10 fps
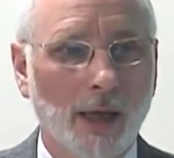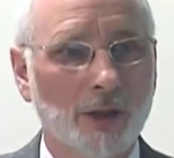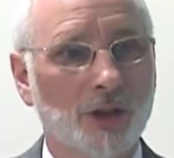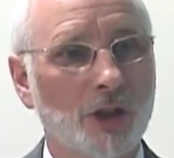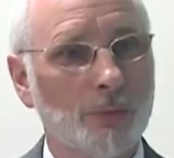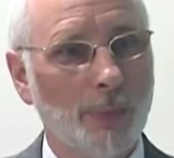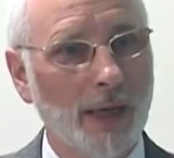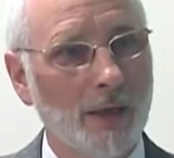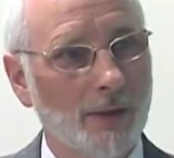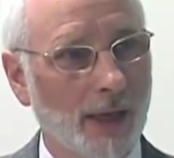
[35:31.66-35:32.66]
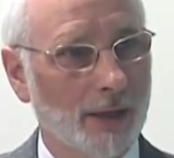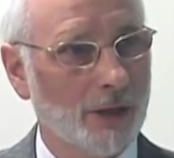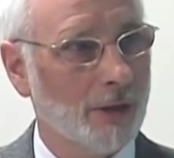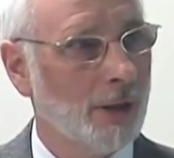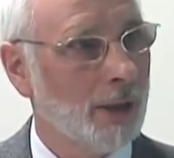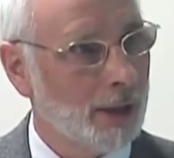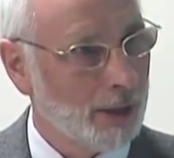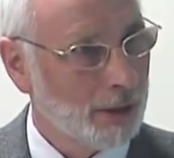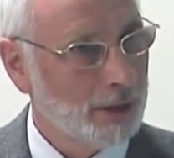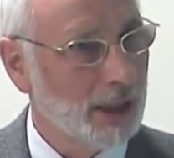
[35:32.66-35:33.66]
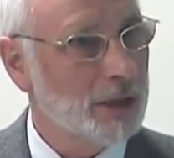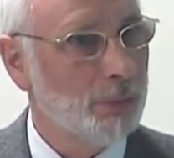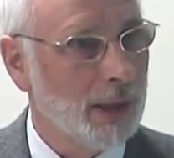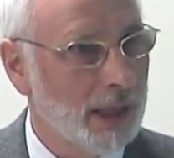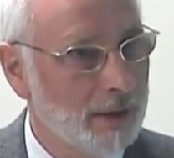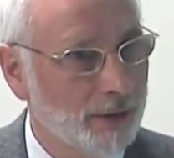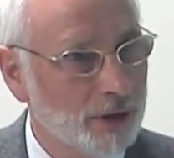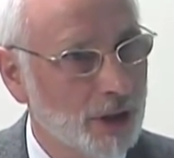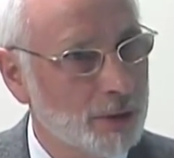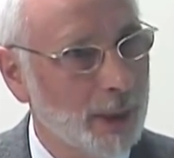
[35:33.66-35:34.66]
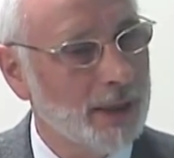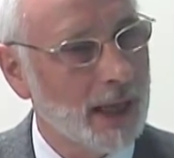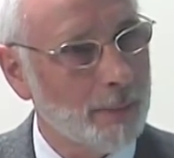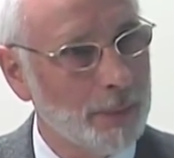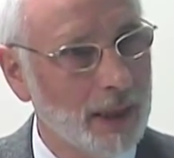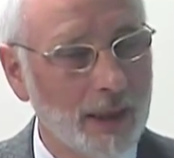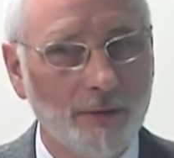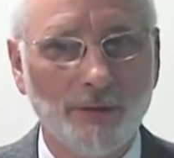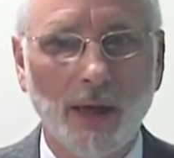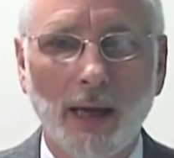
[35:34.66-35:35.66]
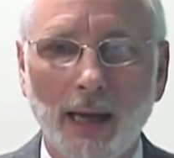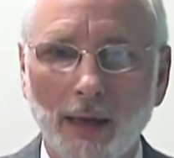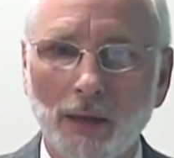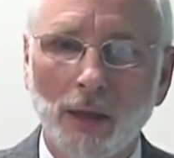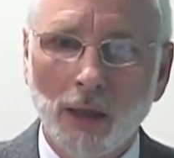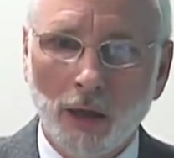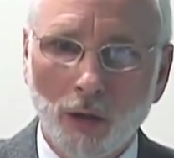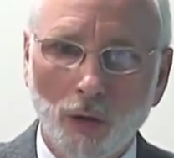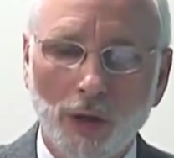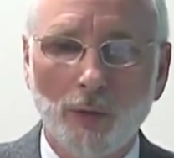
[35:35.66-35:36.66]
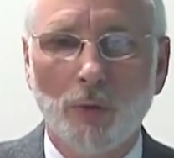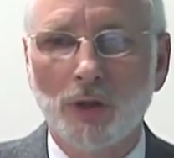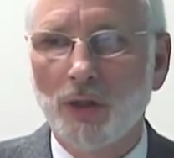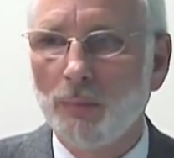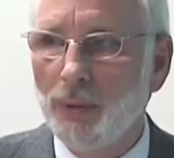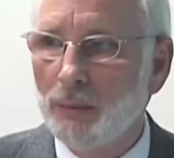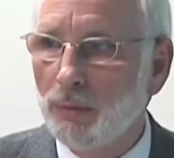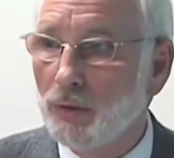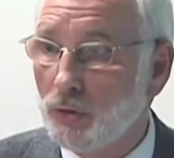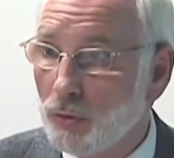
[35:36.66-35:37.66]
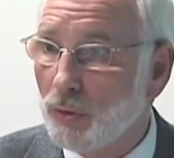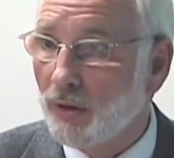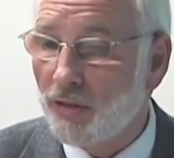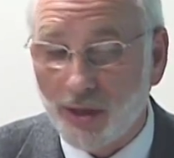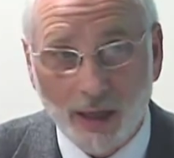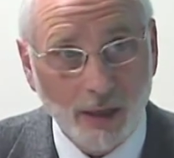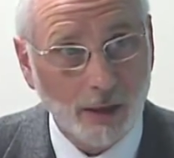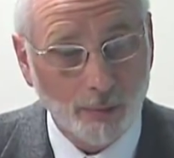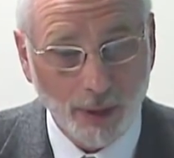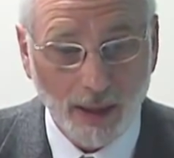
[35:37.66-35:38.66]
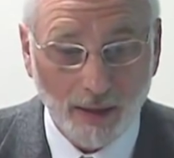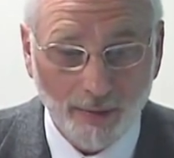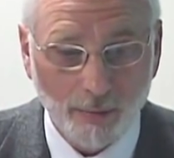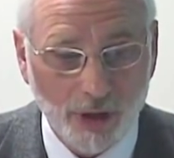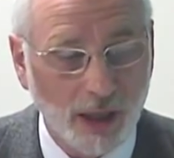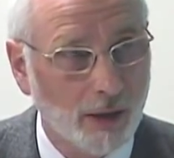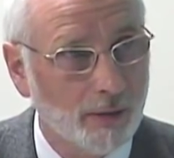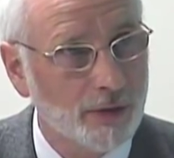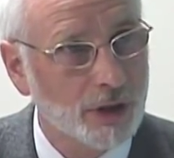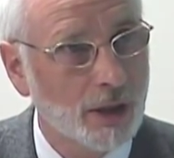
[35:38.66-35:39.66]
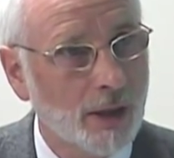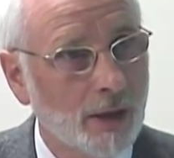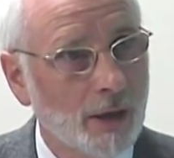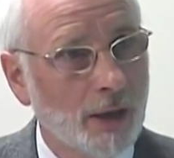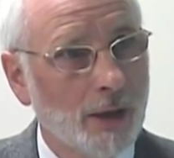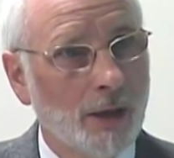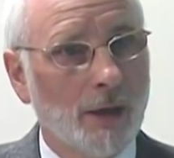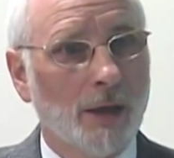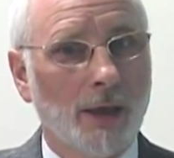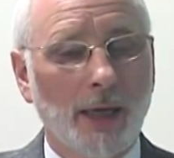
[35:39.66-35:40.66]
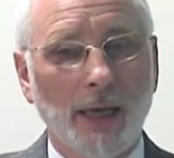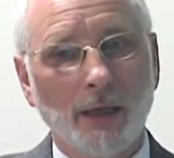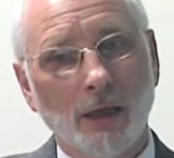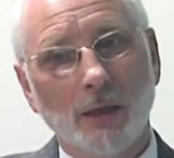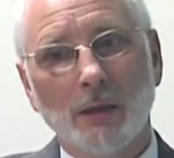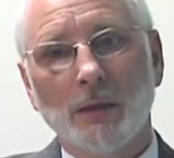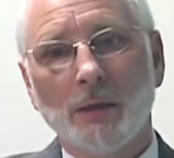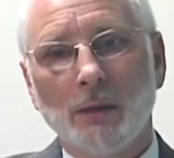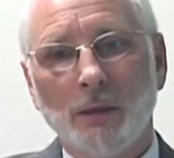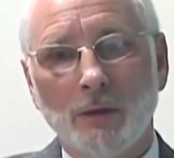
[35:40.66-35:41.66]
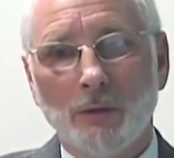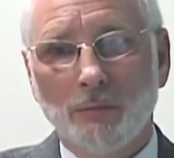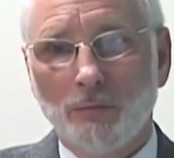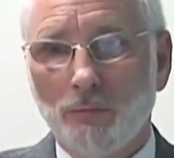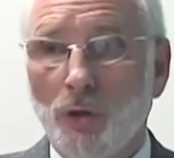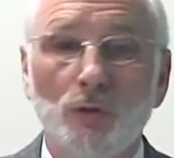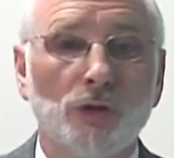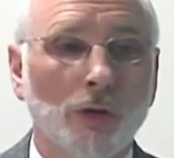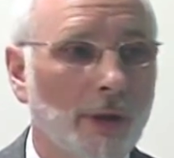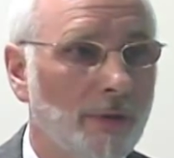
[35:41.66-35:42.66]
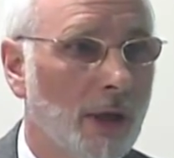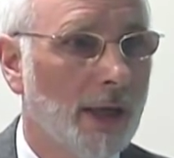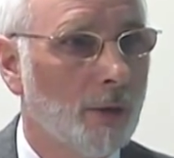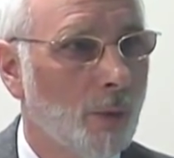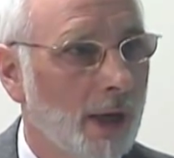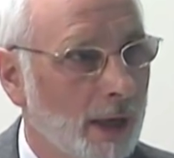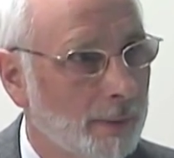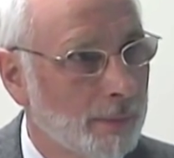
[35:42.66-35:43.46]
and suspend that disbelief and suspend that belief and look at what other people do and think and believe themselves in a neutral, if you like, way.